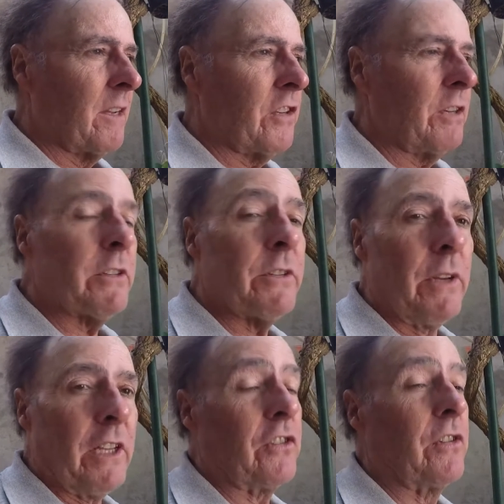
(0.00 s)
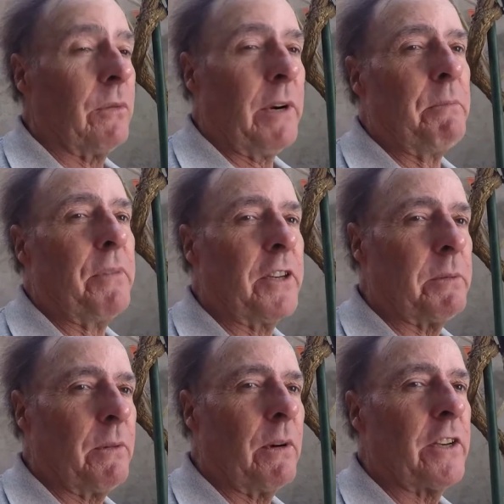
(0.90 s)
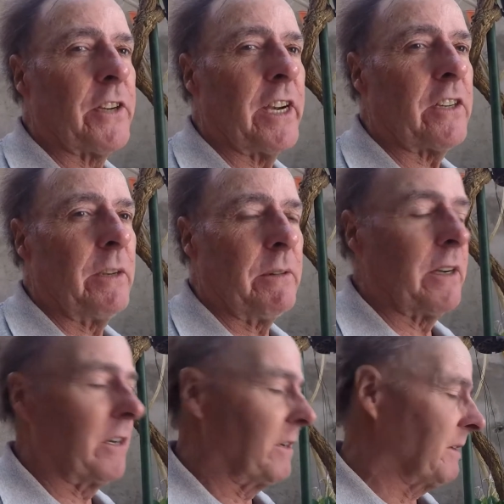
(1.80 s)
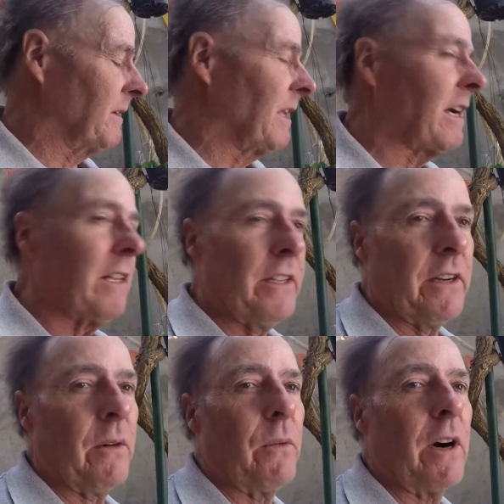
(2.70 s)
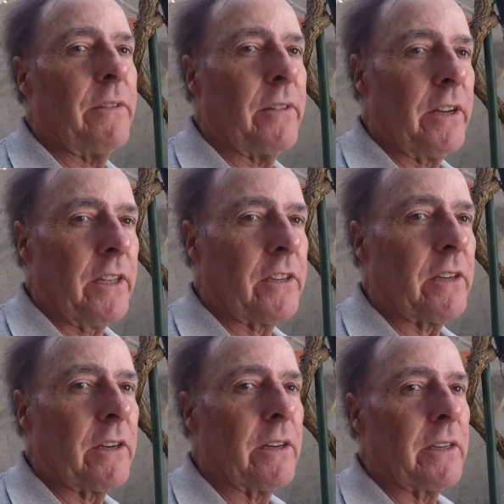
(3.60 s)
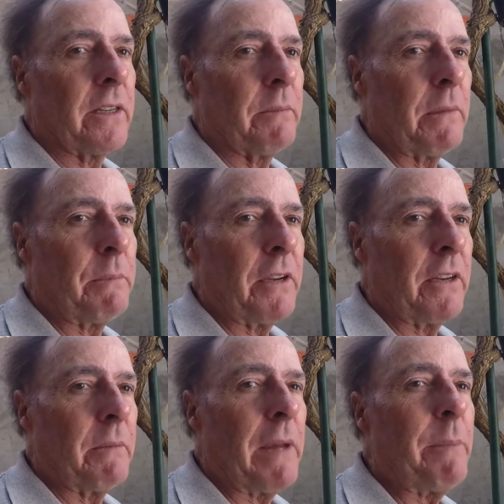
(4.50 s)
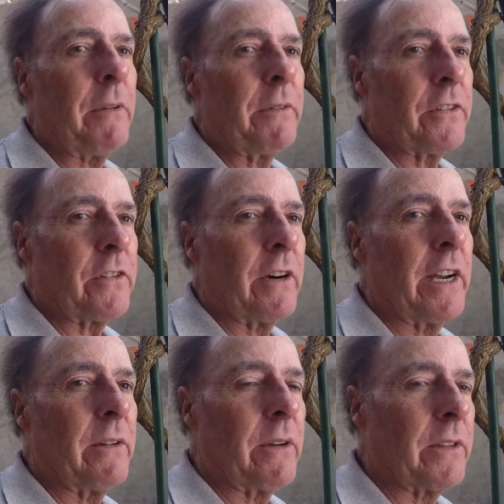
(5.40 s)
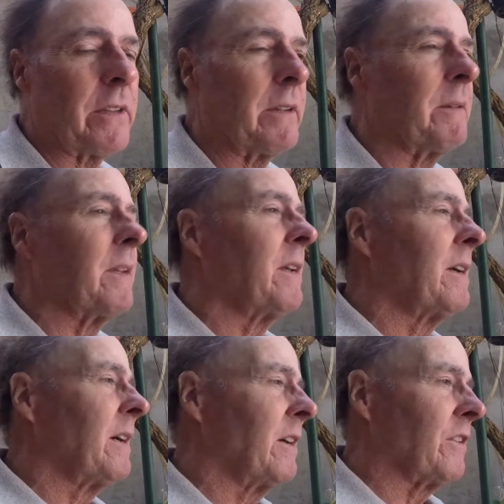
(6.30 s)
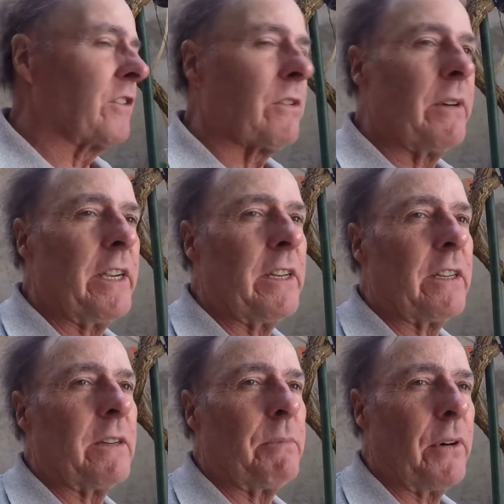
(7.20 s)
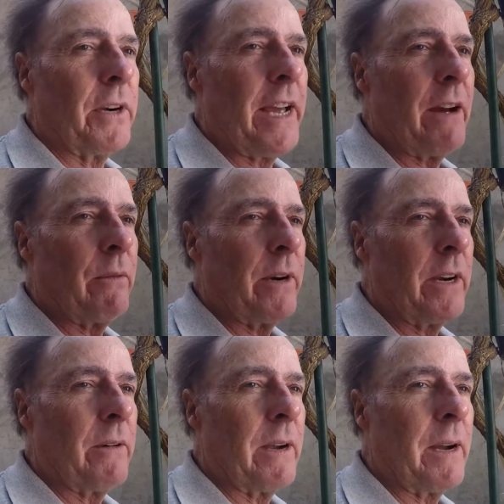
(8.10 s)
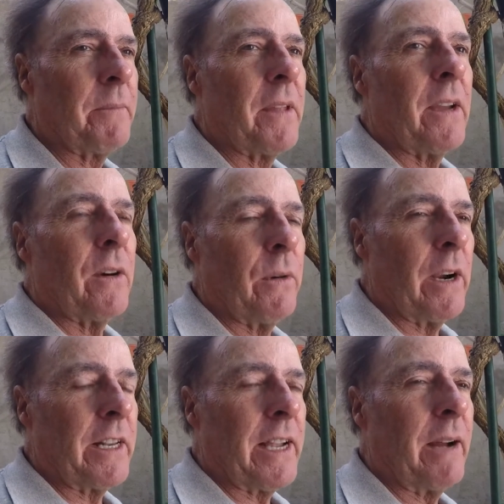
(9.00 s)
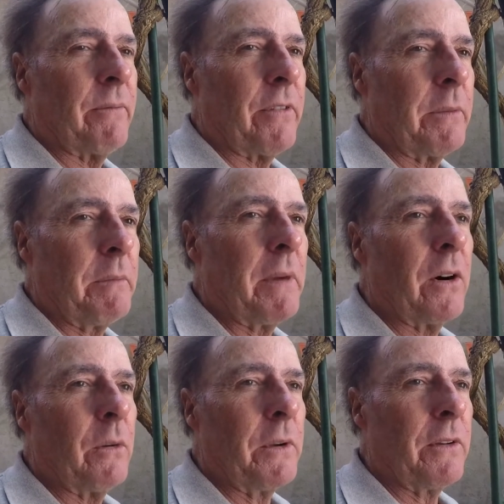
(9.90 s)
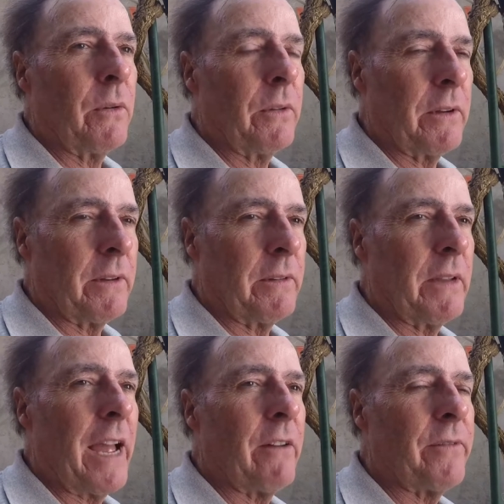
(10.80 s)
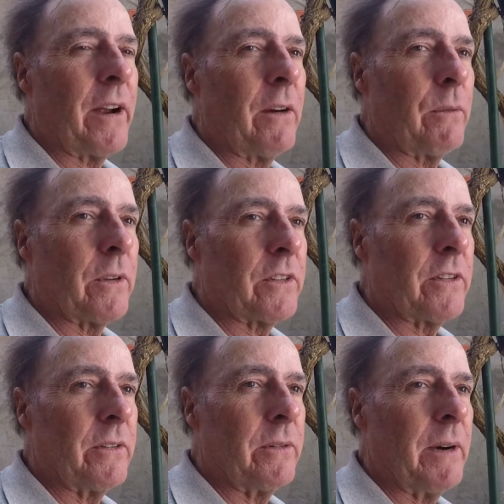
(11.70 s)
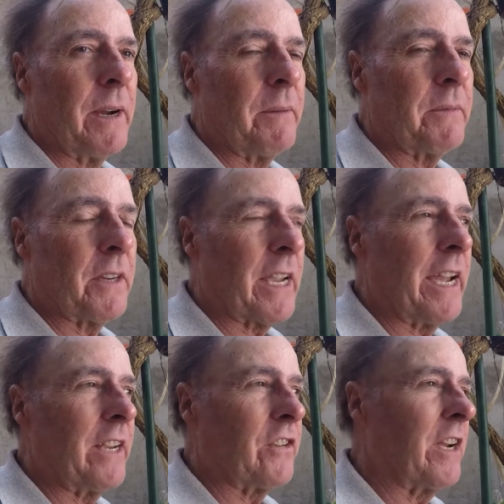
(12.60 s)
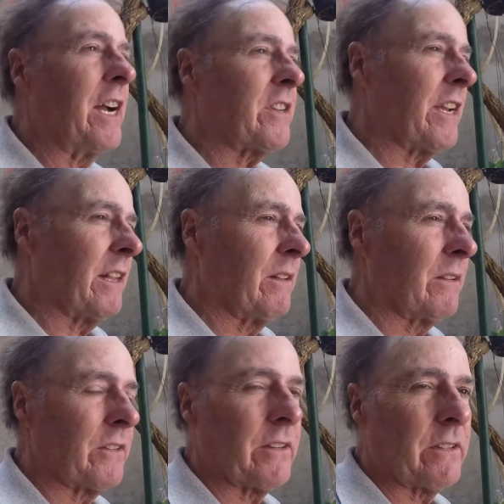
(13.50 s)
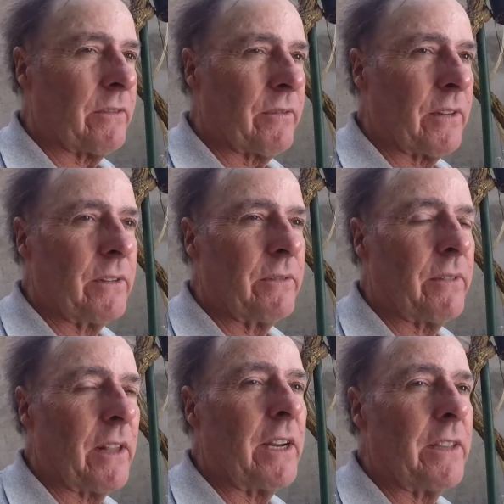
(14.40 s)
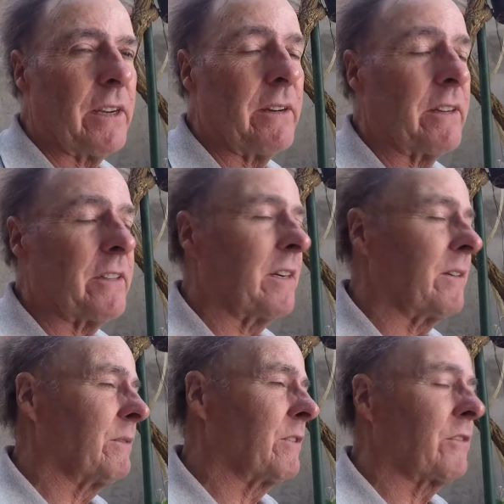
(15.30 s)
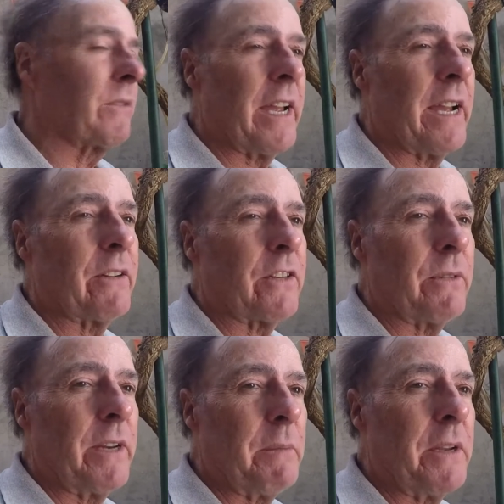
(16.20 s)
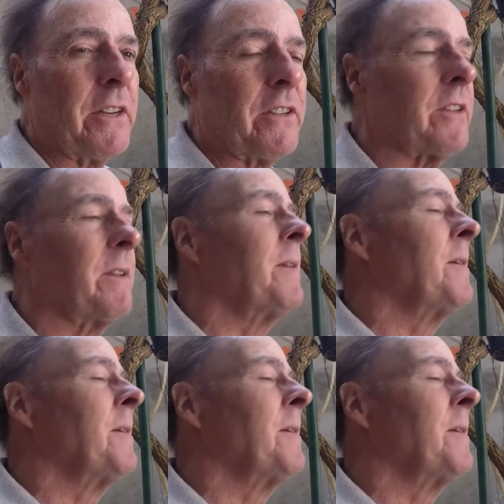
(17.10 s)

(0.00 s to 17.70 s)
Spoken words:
She wasn't really sure where Brisbane was. I actually luckily they got Wi-Fi there, so I got a map of Australia on the screen and could point out where I'd come from in Melbourne and how far it was to Cairns. She asked how long it took to fly there, and I told her it was 3 hours 20 minutes.